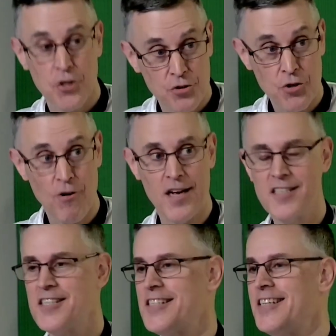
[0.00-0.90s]
And so
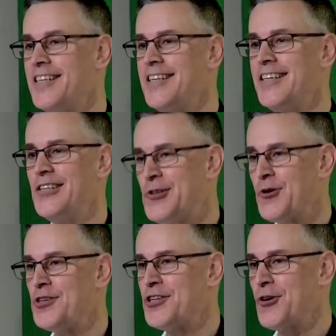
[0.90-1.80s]
Therese
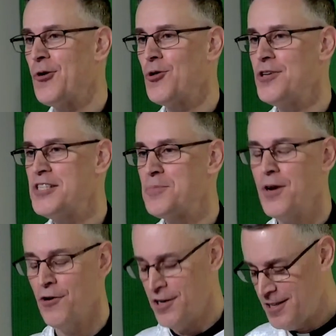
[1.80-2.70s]
turned to the Holy
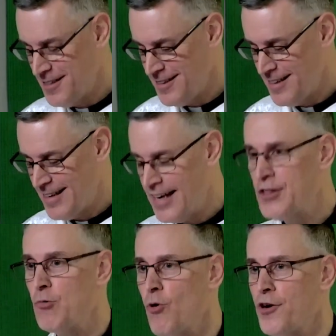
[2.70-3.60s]
Spirit
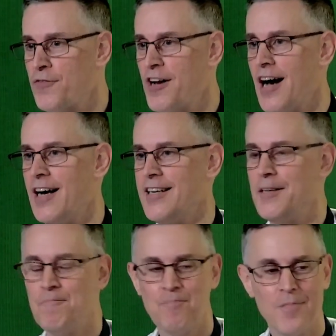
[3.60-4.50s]
and the Word of
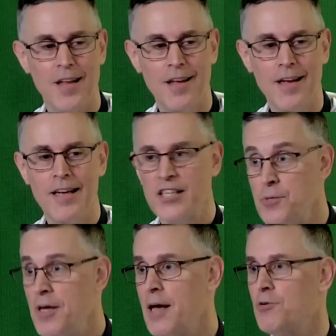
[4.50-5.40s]
God
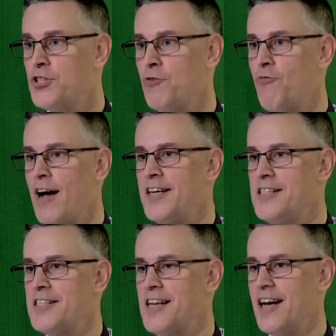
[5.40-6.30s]
to be able to
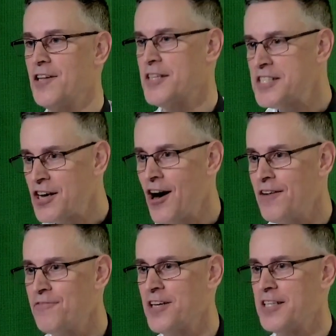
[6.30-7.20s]
reconcile this
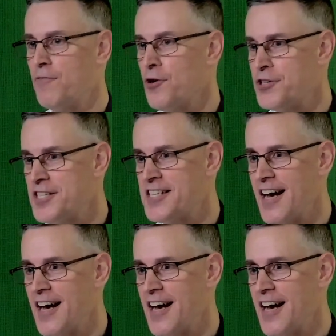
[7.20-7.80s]
conflict of her